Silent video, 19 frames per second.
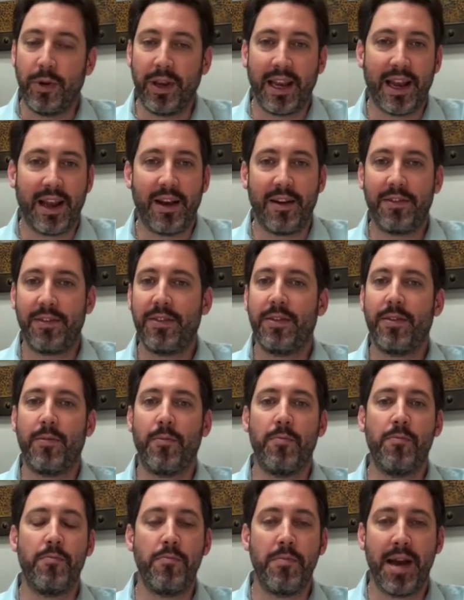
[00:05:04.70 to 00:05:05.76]
We have
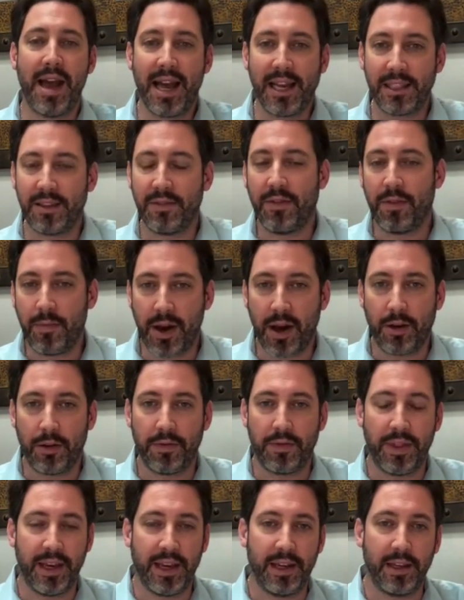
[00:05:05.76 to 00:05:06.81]
massive amount
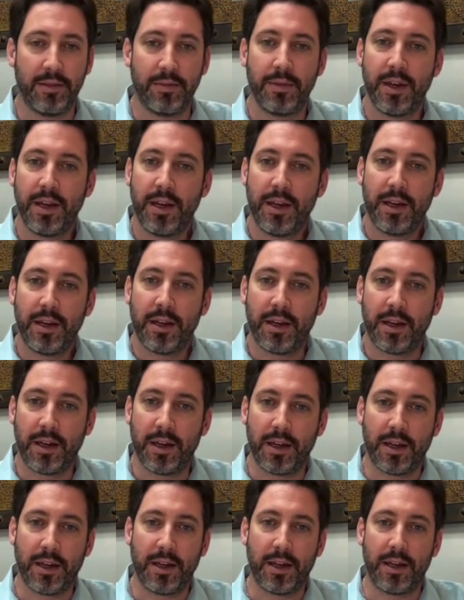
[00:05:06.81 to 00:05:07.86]
of them.
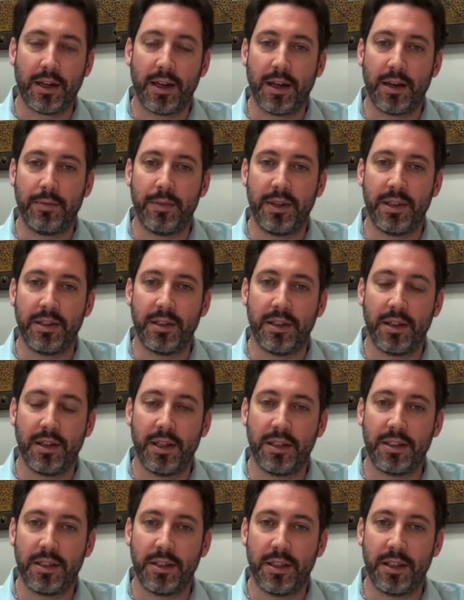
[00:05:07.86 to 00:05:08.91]
I've been
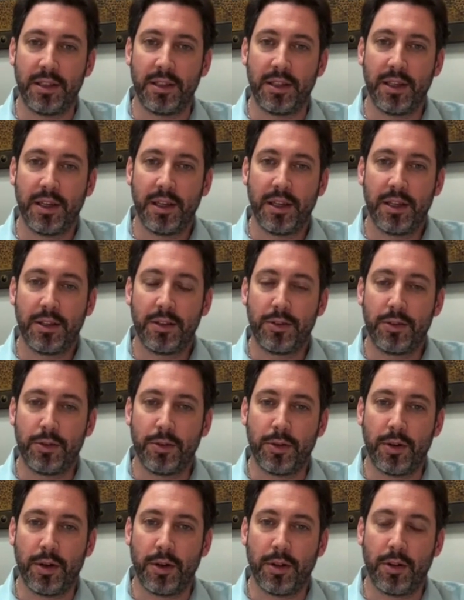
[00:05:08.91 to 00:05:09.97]
listening
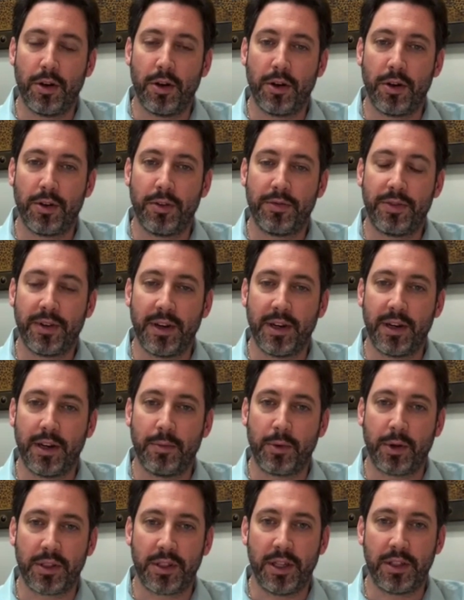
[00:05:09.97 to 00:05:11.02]
to a lot of
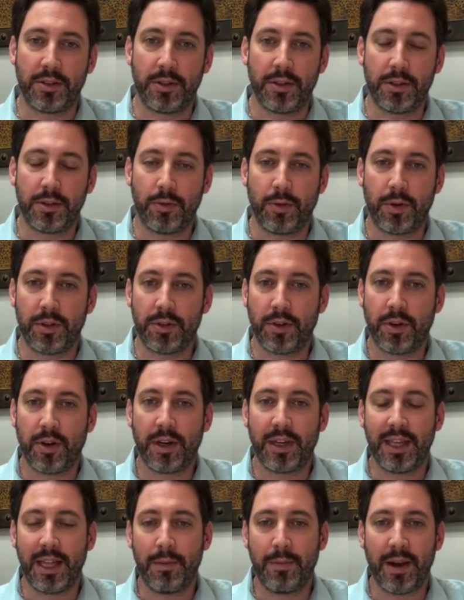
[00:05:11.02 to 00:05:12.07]
practitioners who are
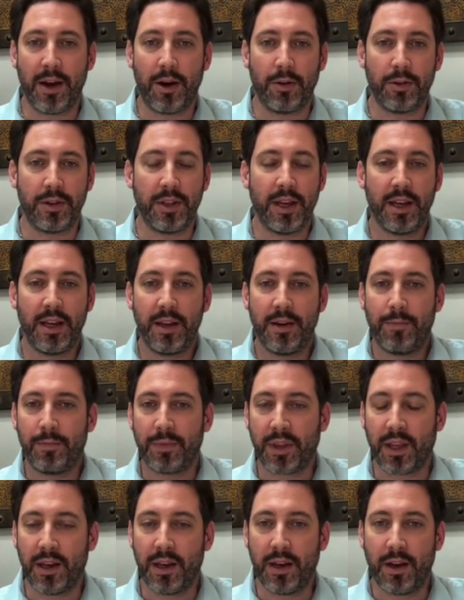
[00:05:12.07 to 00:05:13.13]
talking about
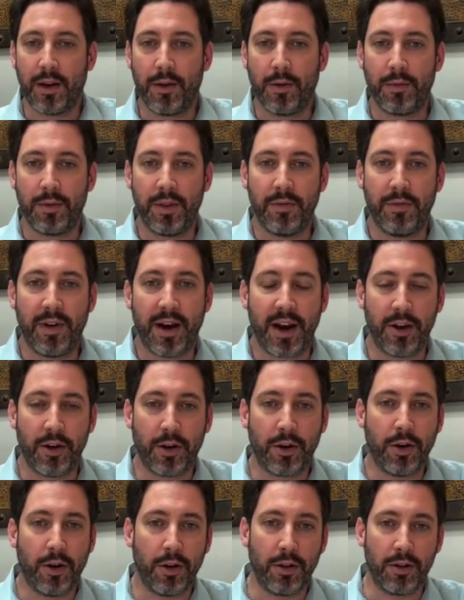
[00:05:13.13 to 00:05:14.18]
the
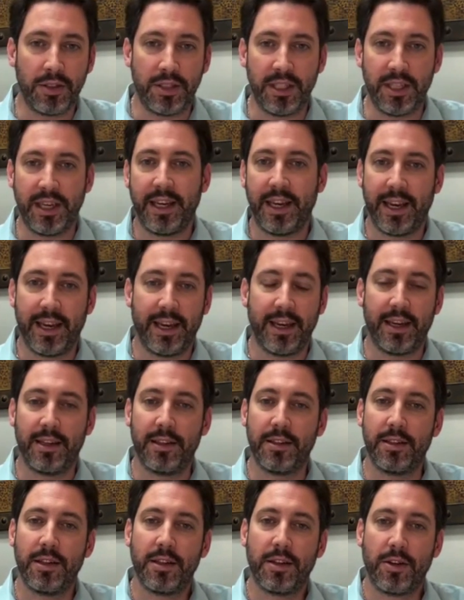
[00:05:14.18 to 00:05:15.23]
bioecology
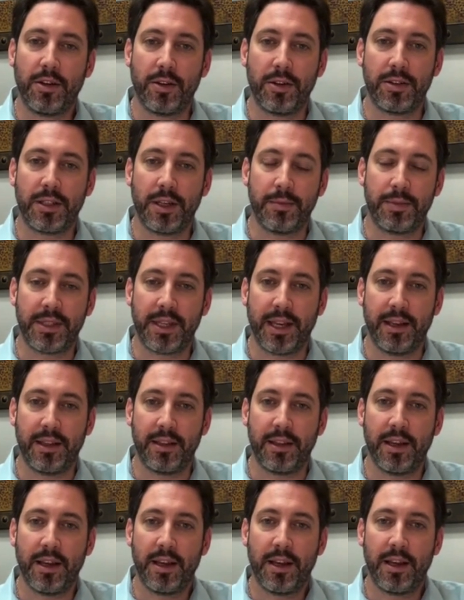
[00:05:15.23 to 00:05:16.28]
and concepts
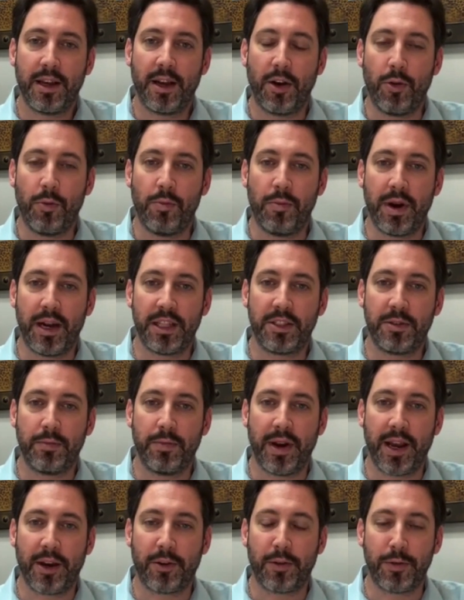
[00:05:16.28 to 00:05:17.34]
and how much
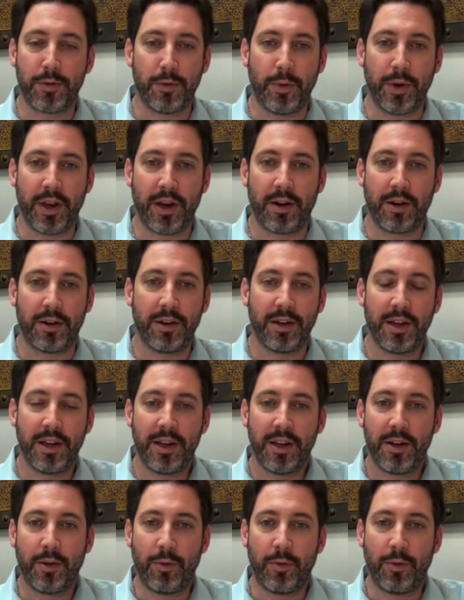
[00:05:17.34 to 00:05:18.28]
microbes we have